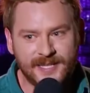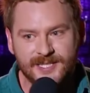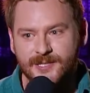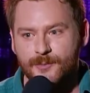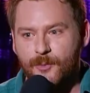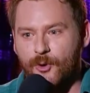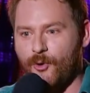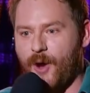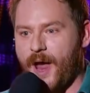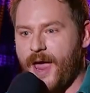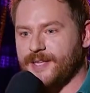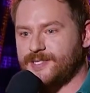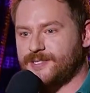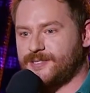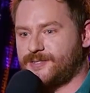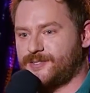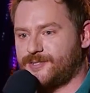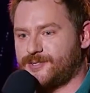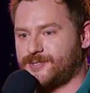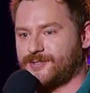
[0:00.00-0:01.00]
some
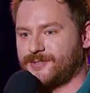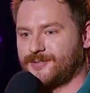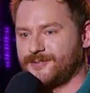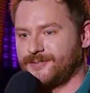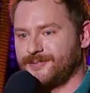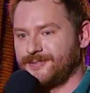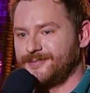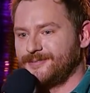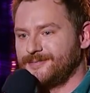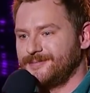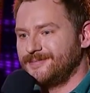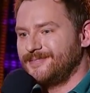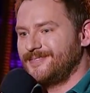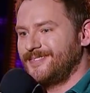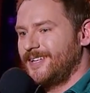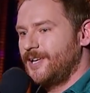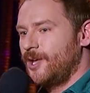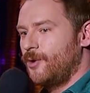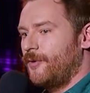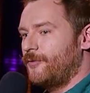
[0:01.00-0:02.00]
arrests."
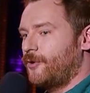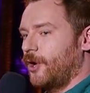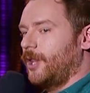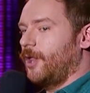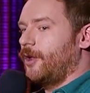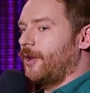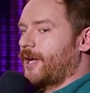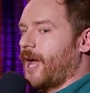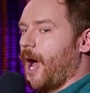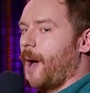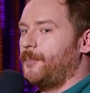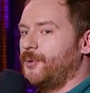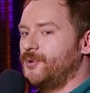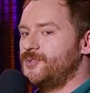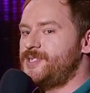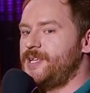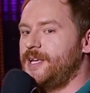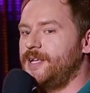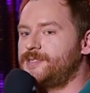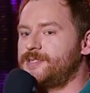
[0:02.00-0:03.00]
We've got a lot of
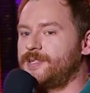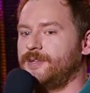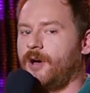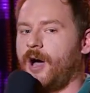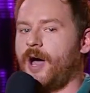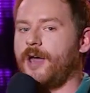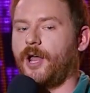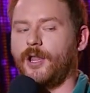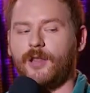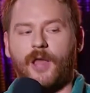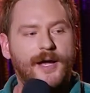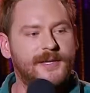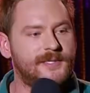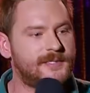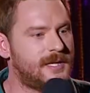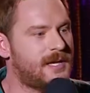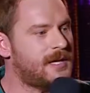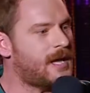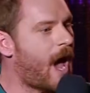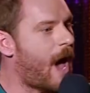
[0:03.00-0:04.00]
couples here tonight. I like
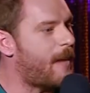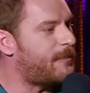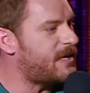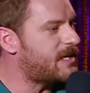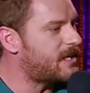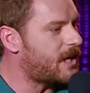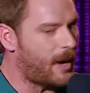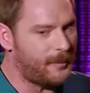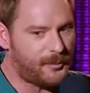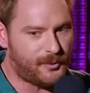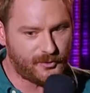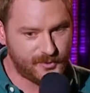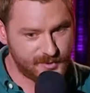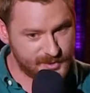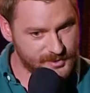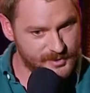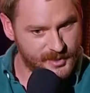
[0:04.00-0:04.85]
seeing happy couples,